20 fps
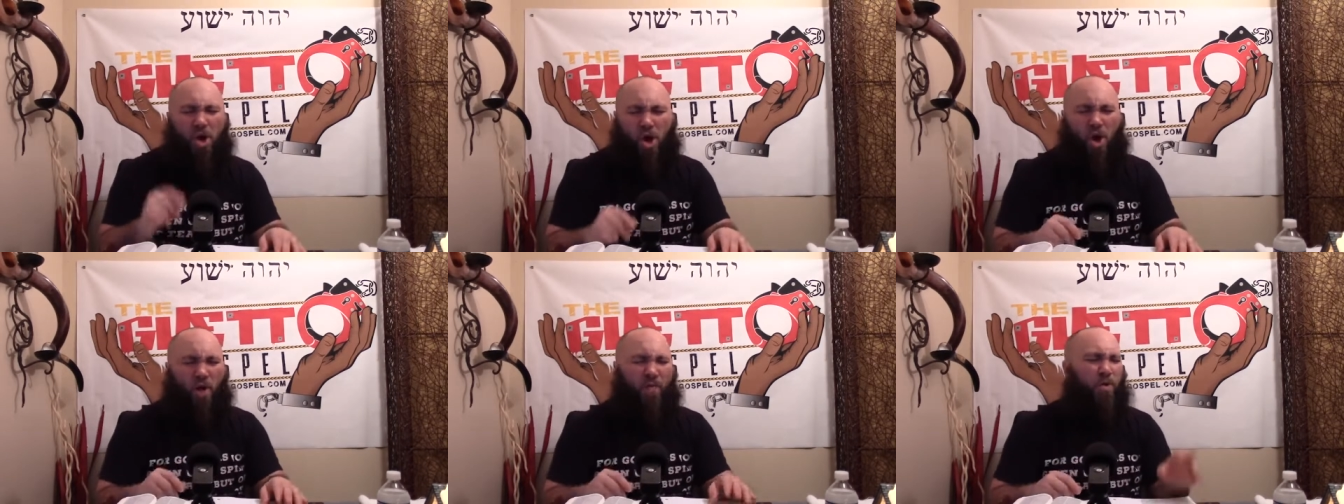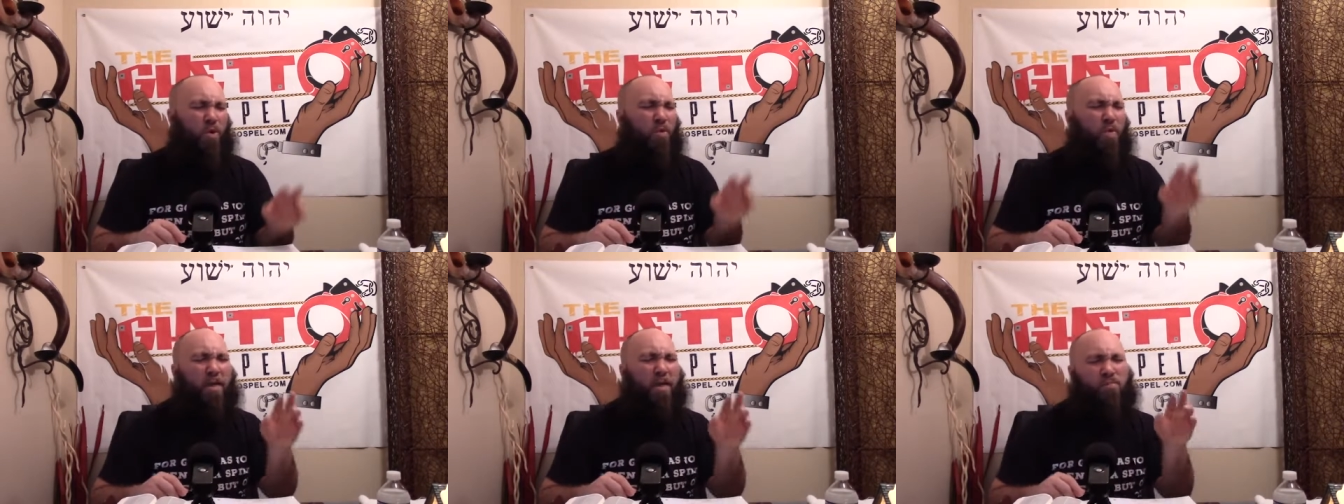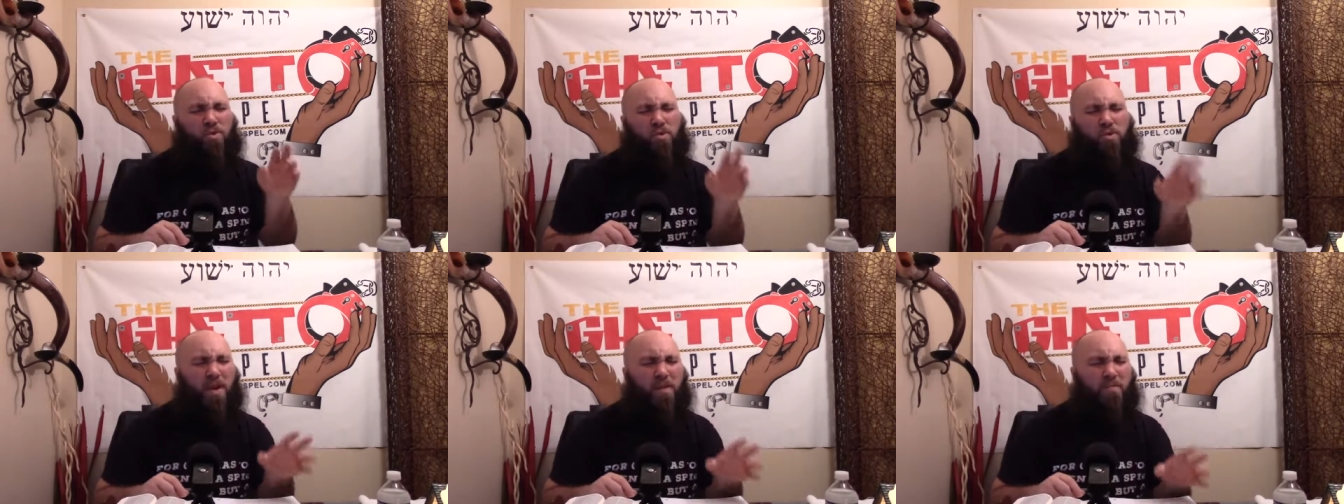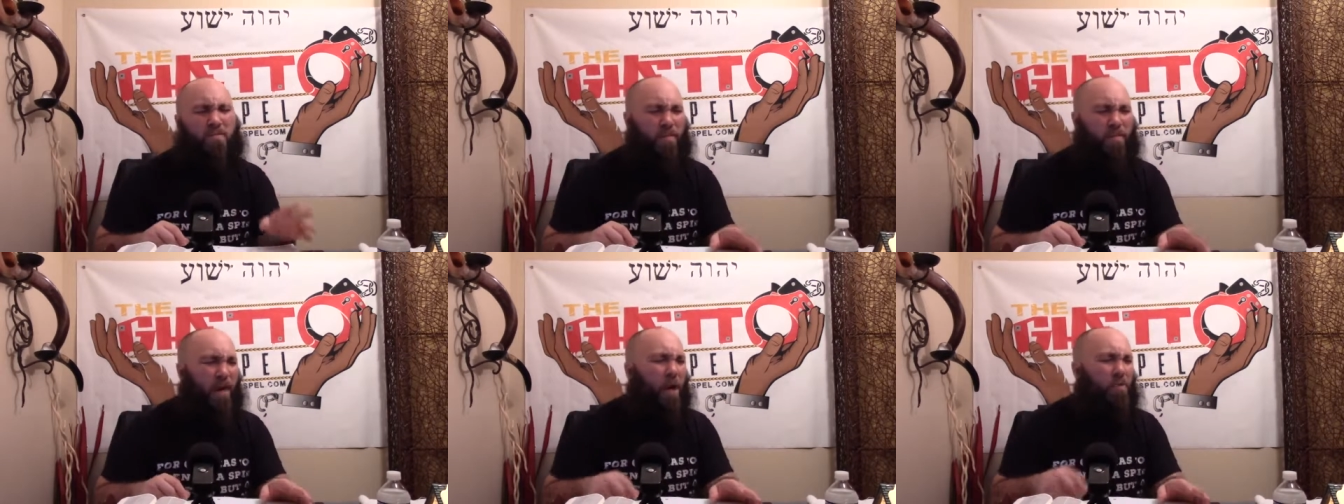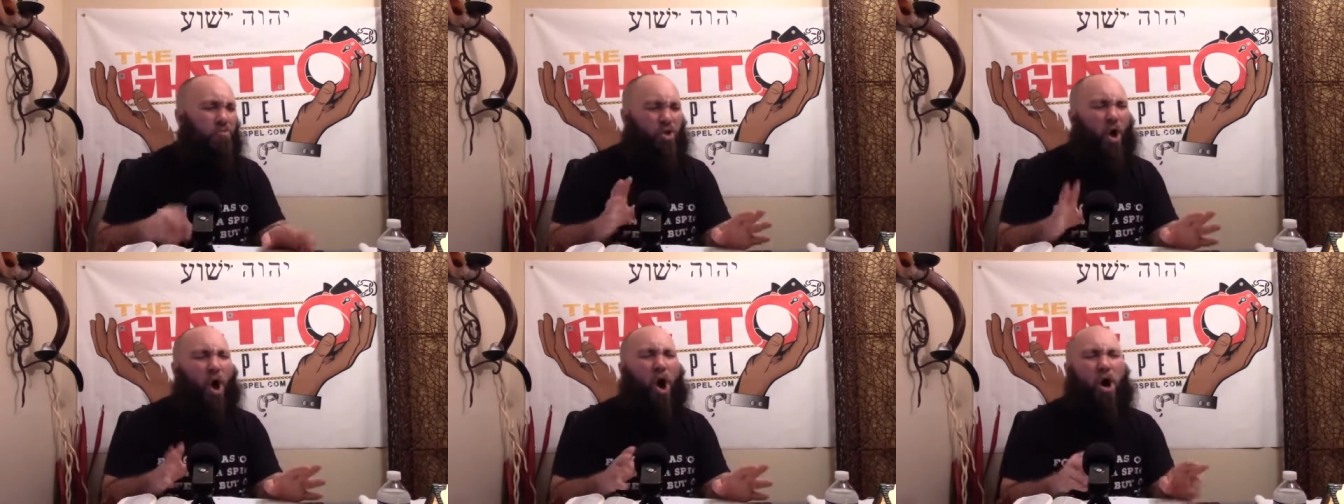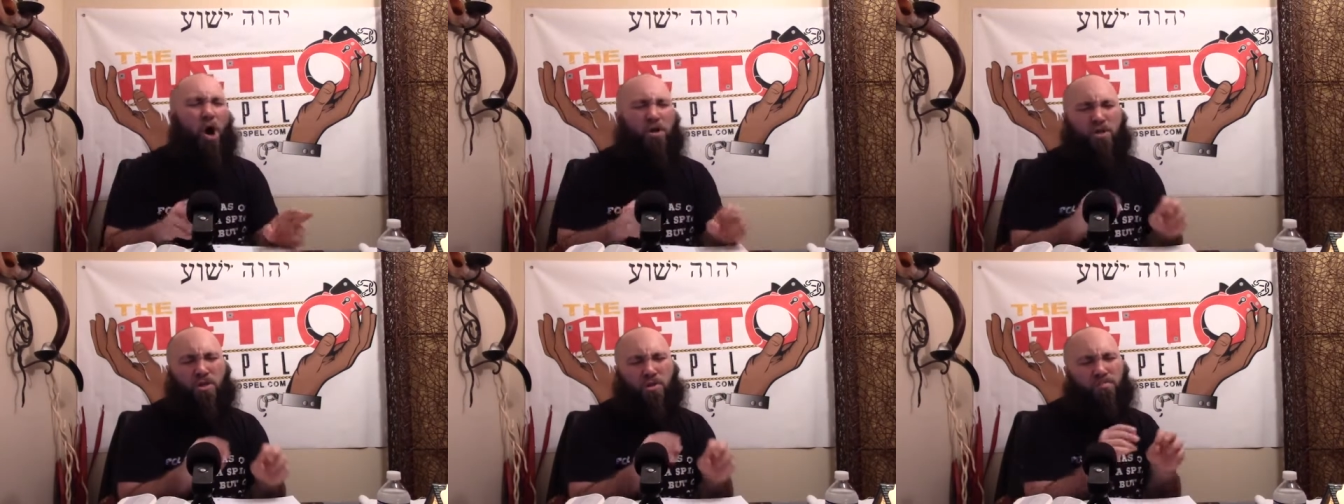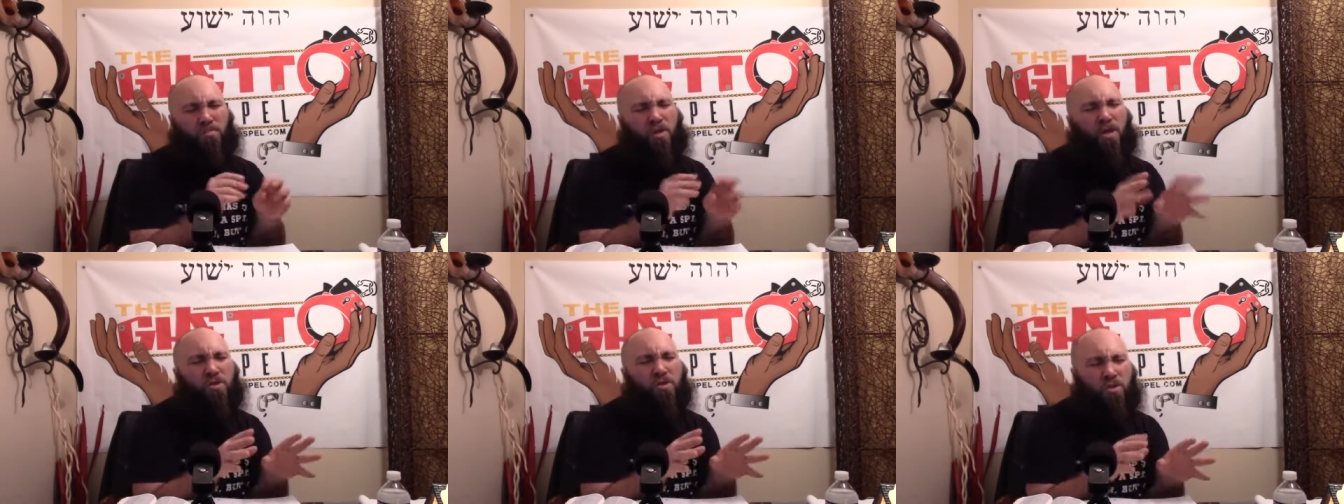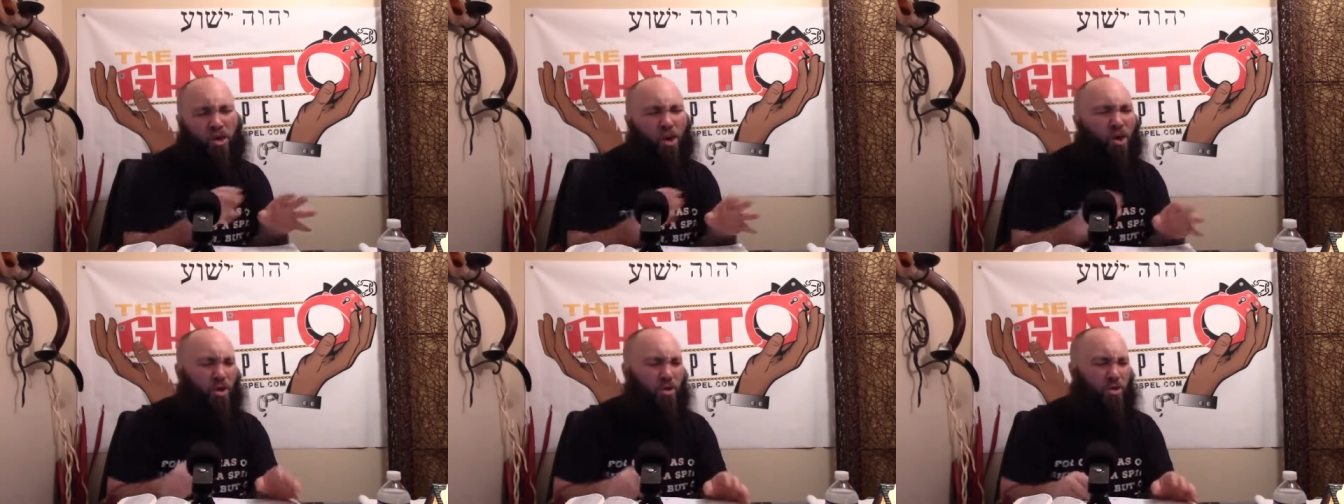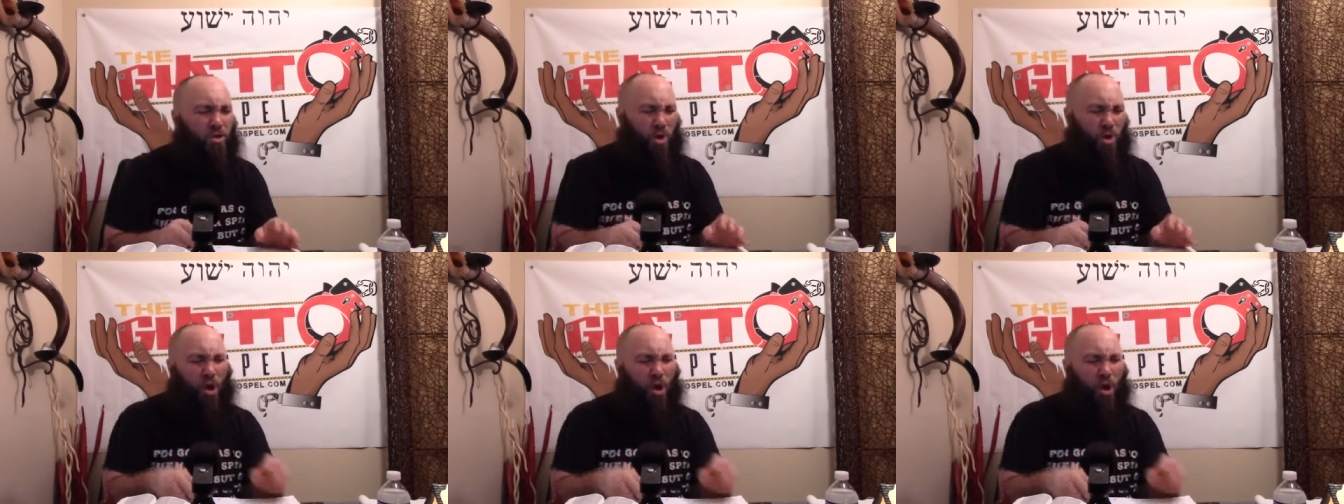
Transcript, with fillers: If you have dreams about dogs, it means this.